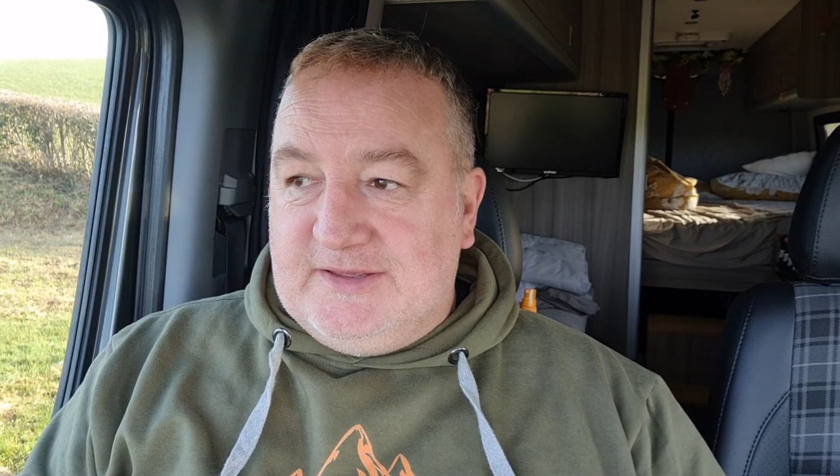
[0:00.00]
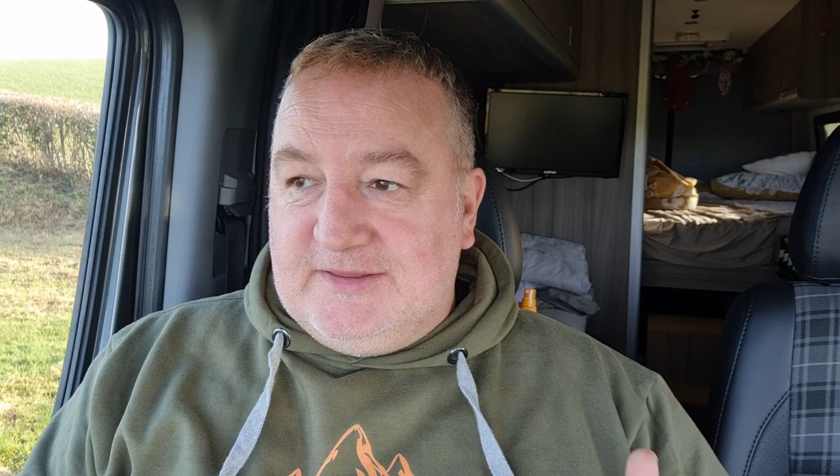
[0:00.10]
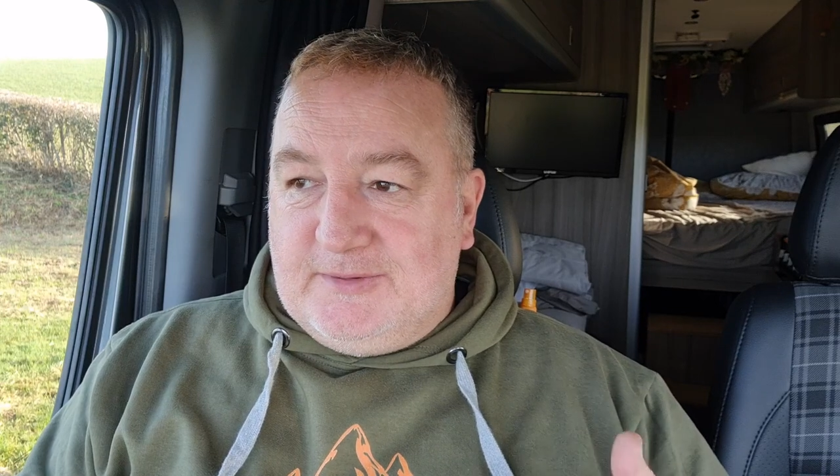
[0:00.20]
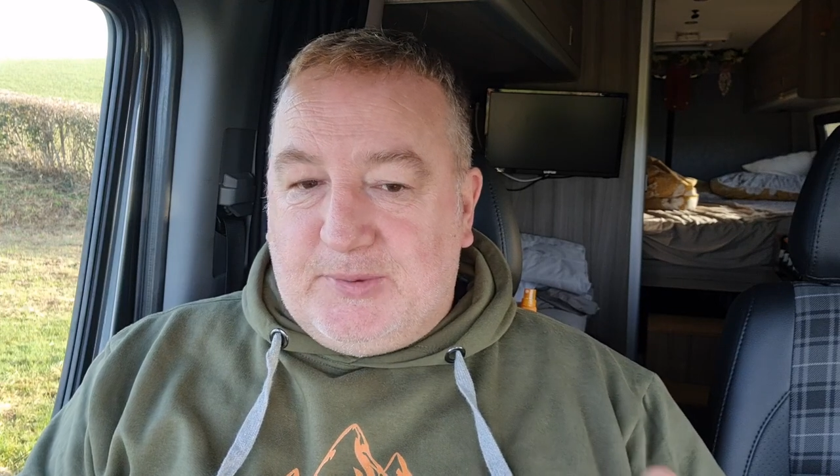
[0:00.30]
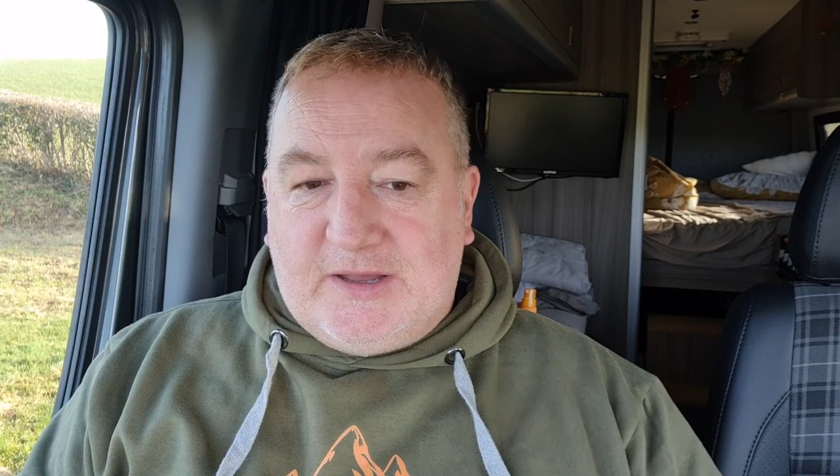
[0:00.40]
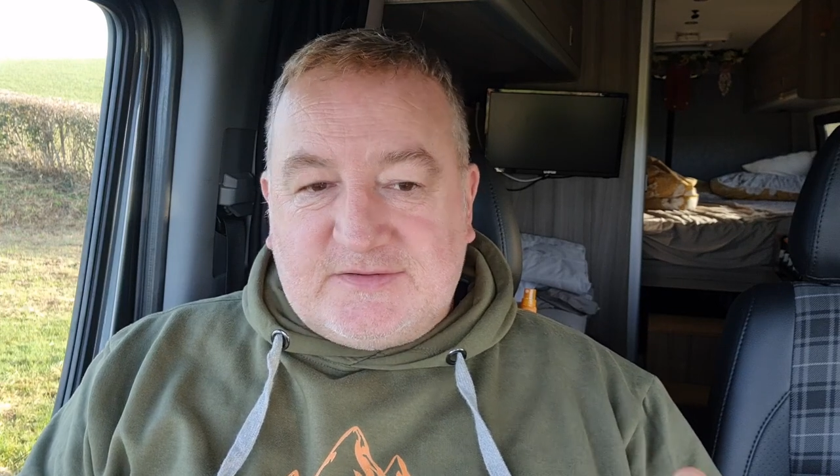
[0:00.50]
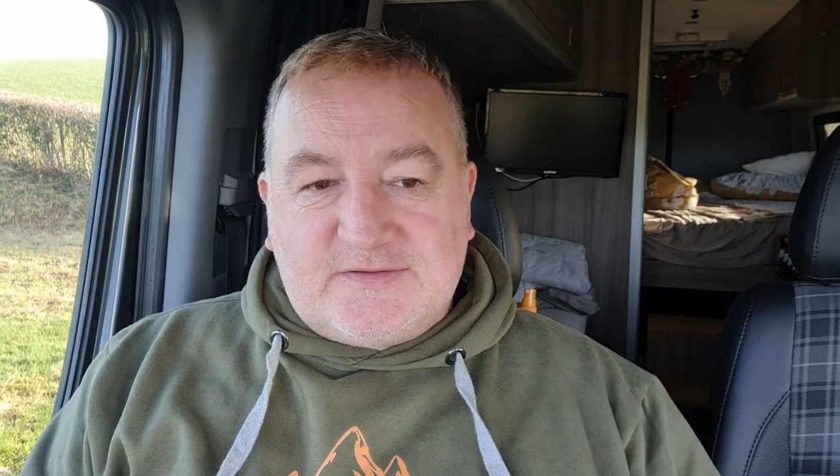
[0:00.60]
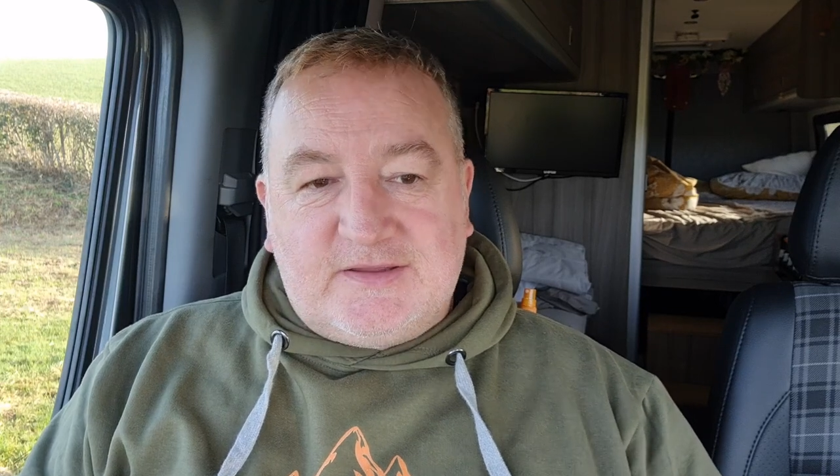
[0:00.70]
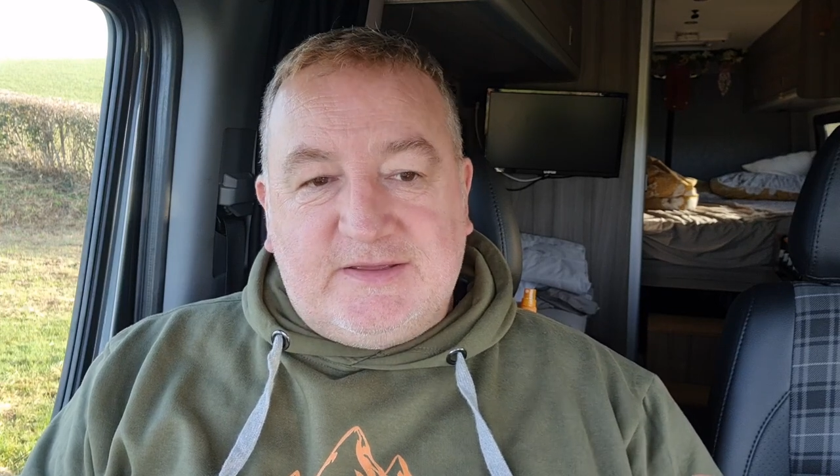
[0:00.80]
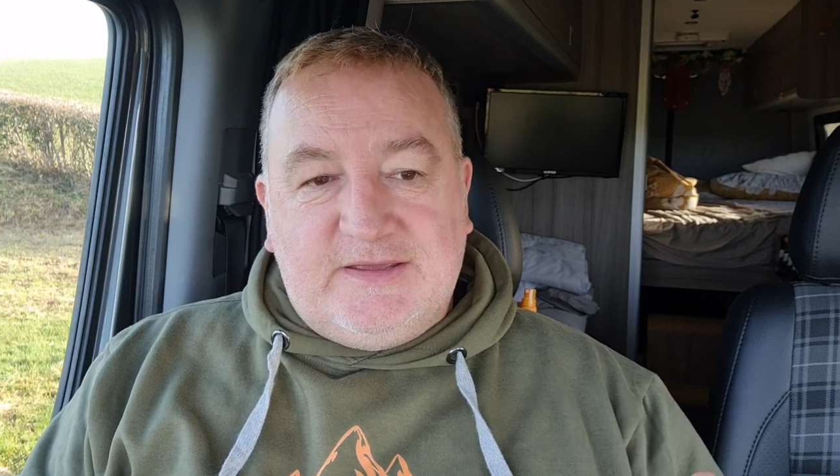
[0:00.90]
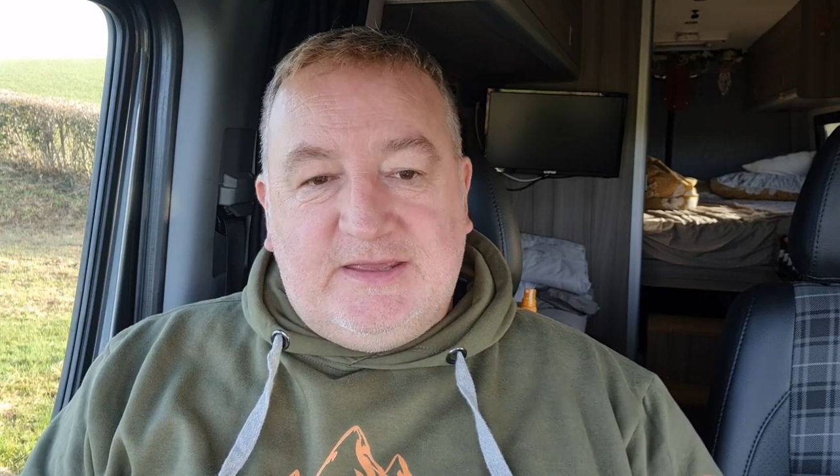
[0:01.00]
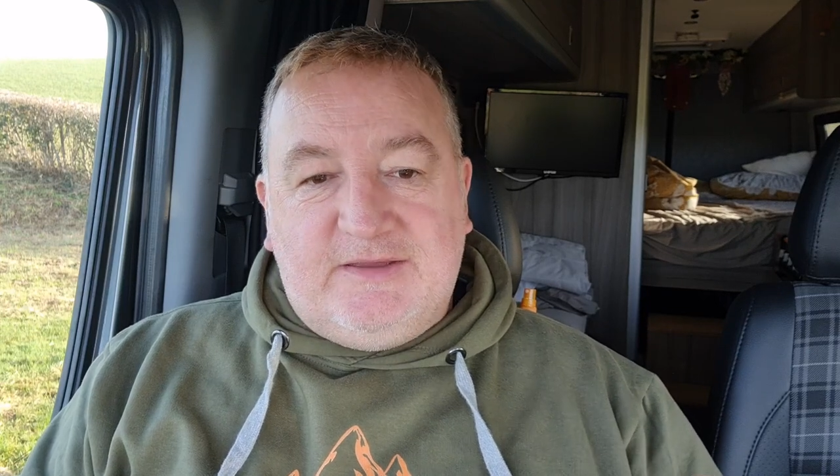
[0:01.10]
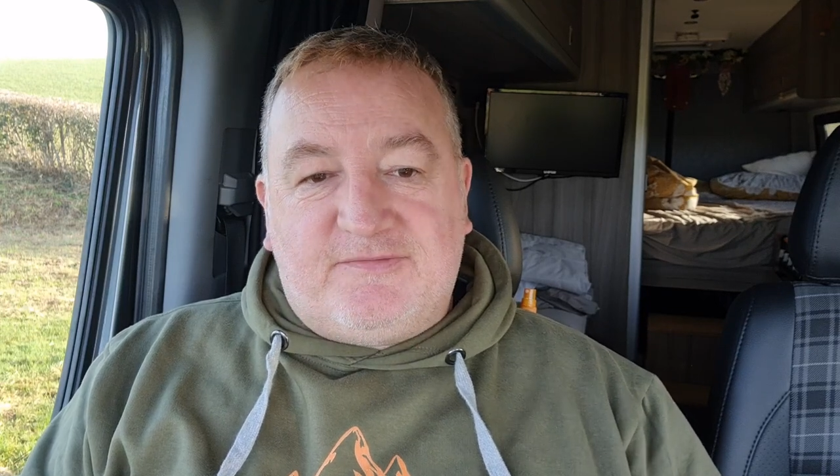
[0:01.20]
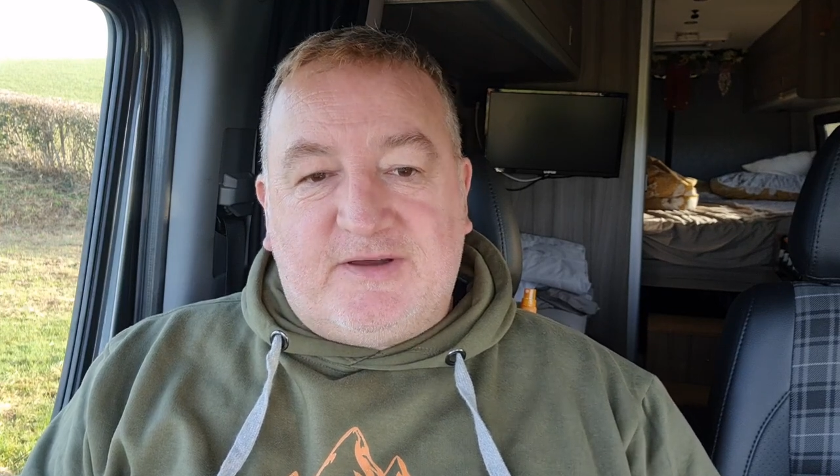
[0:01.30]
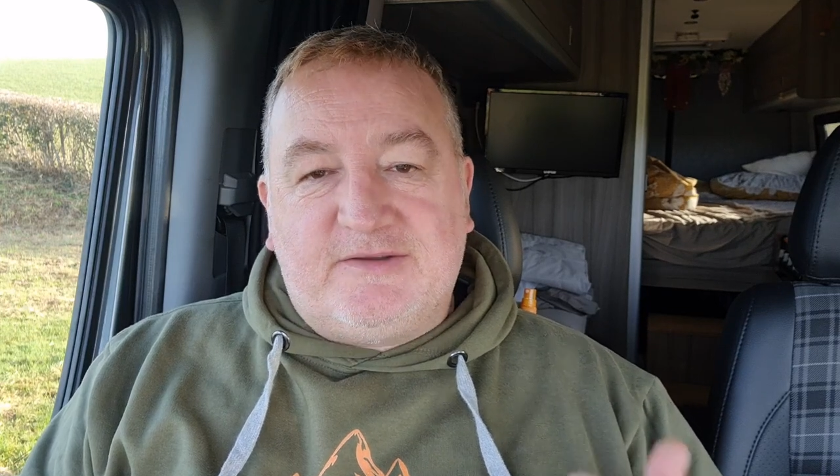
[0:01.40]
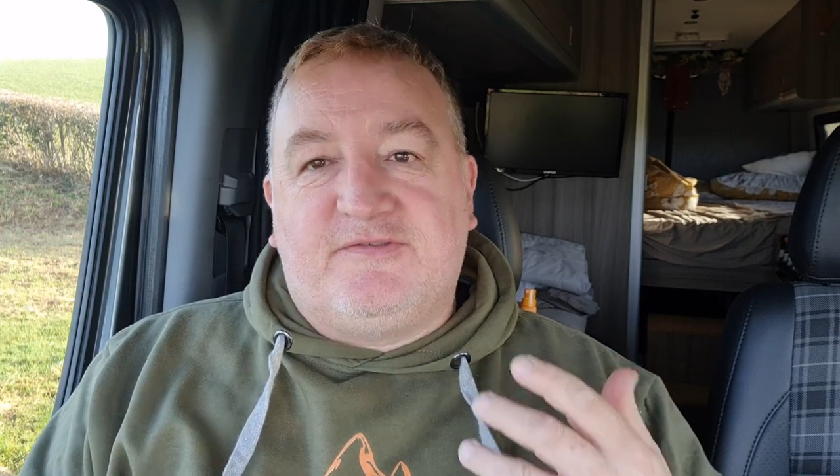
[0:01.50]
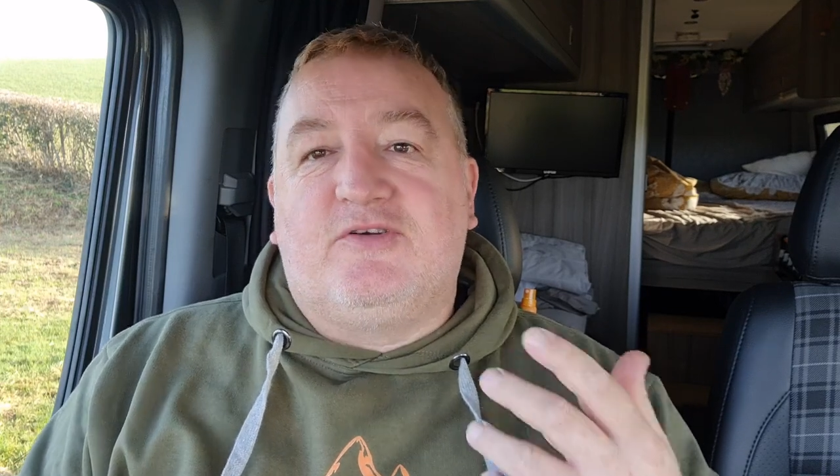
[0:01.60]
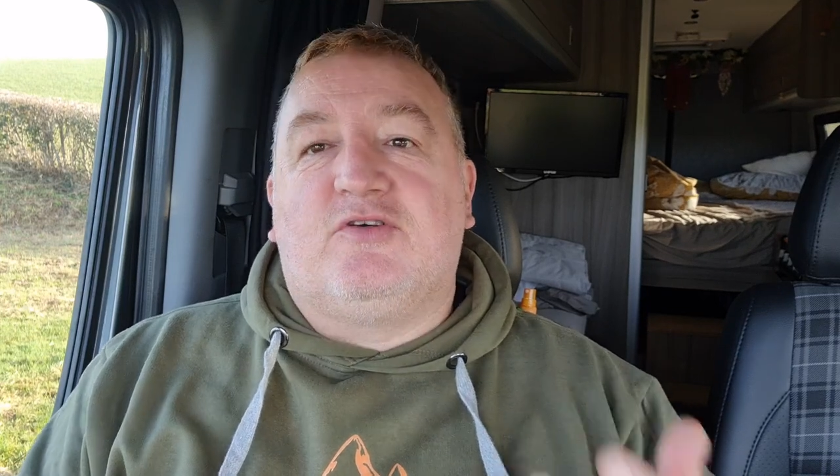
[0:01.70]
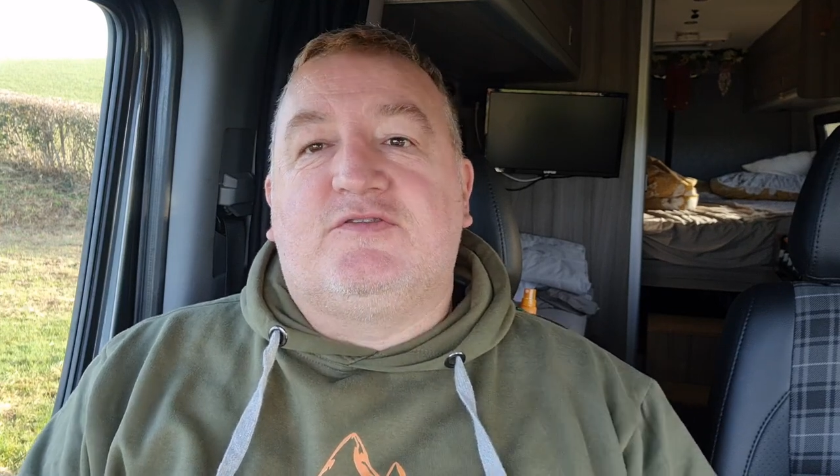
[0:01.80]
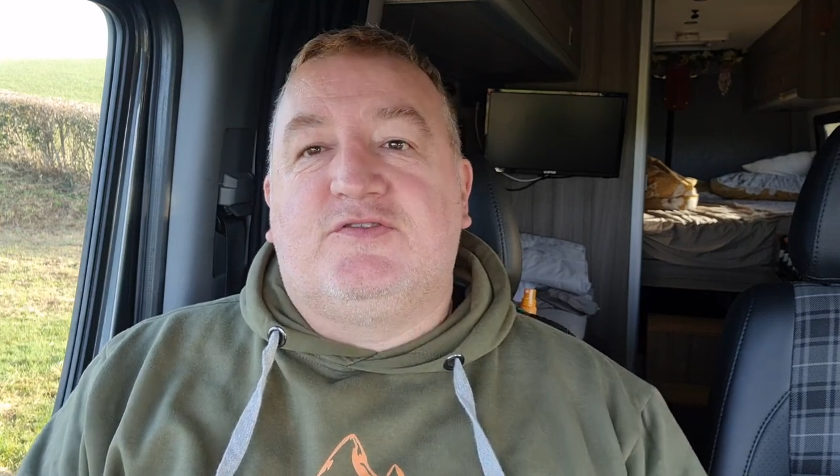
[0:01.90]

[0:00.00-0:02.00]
in the past if I'd forgot